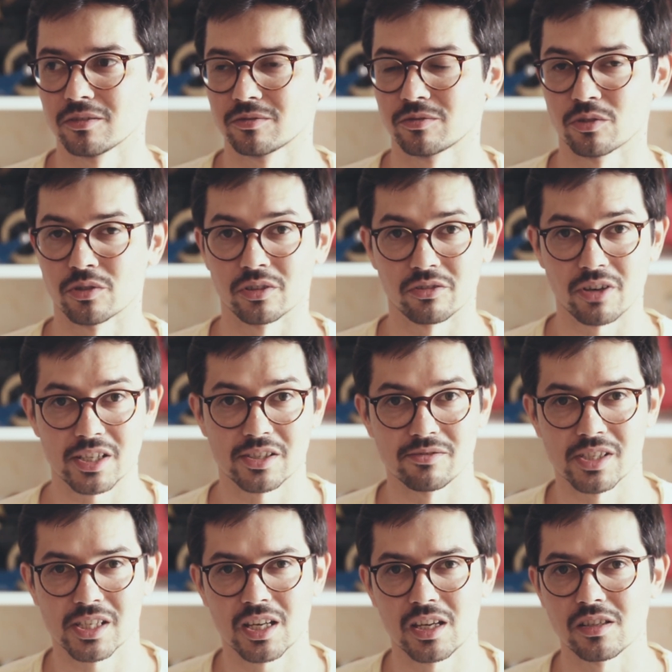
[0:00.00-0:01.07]
for
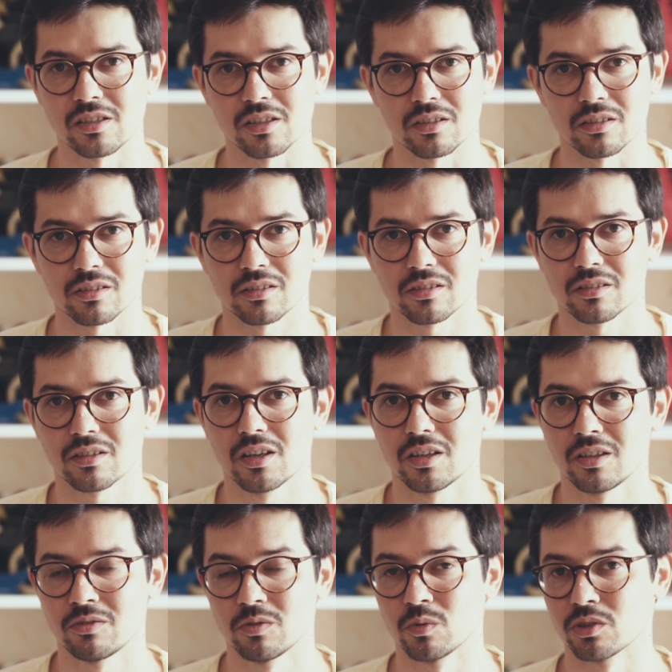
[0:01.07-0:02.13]
aggressive skating.
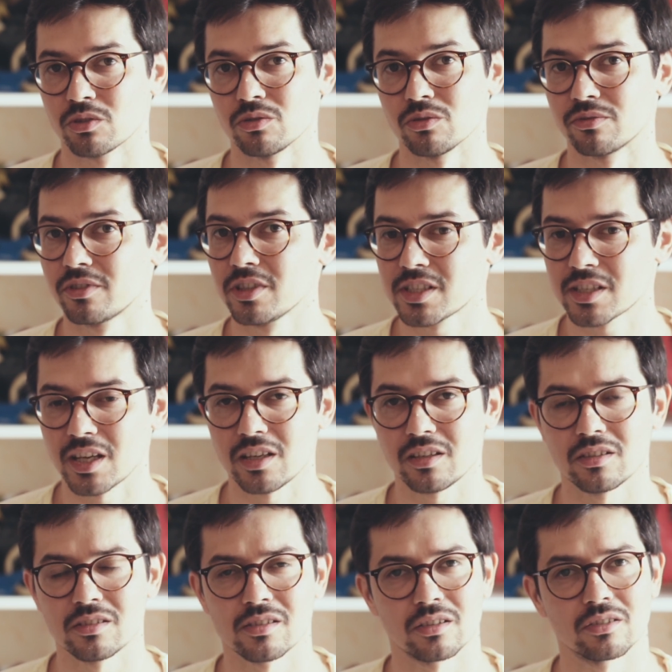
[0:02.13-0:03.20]
If you want to do free
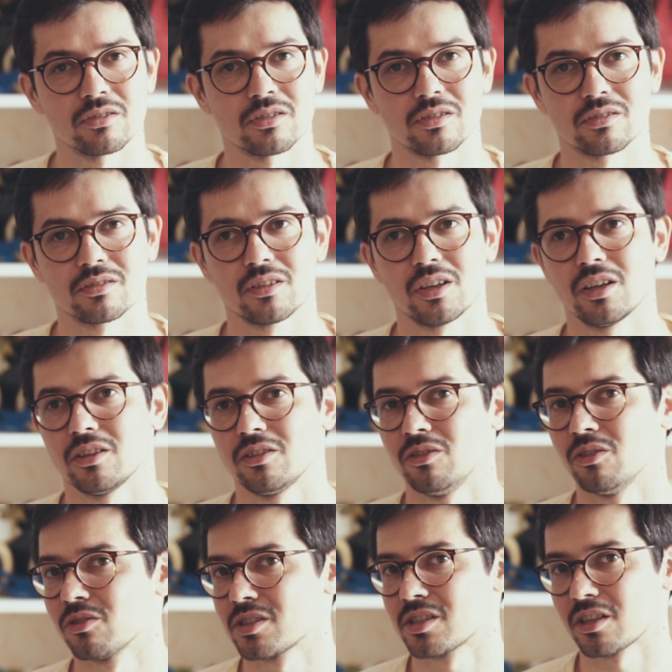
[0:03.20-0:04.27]
skating, there is
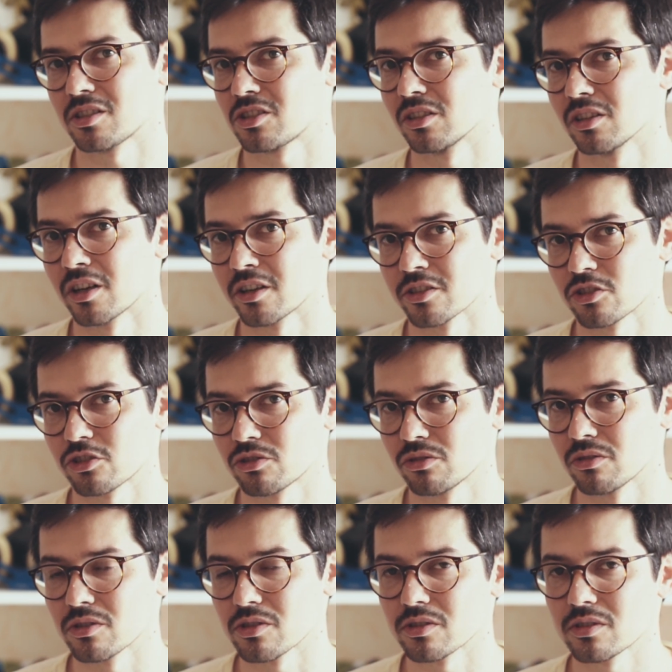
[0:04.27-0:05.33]
not such a large
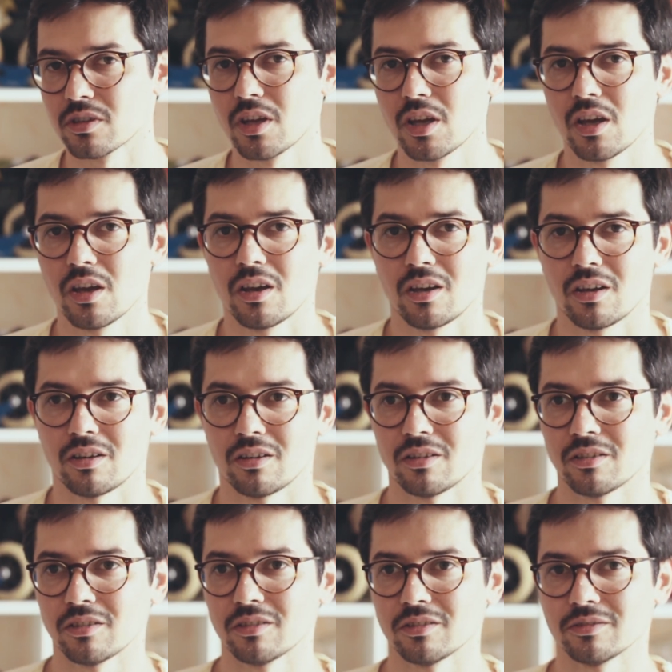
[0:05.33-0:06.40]
choice.
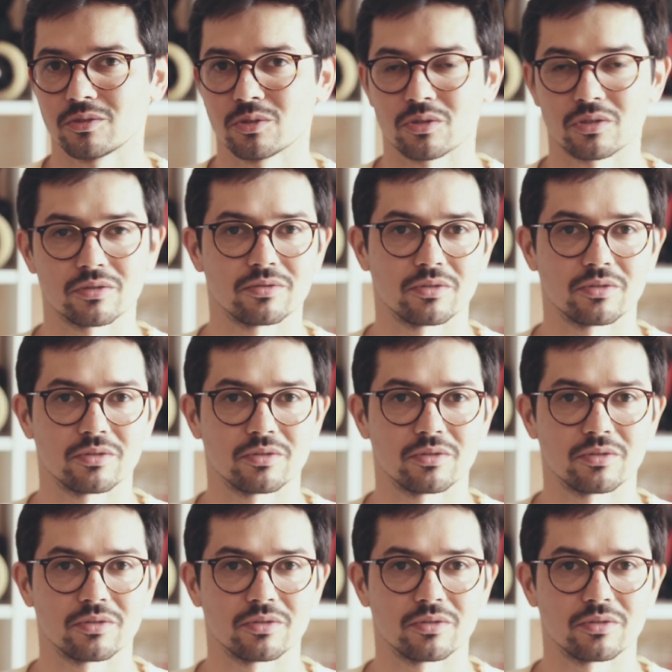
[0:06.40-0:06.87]
Or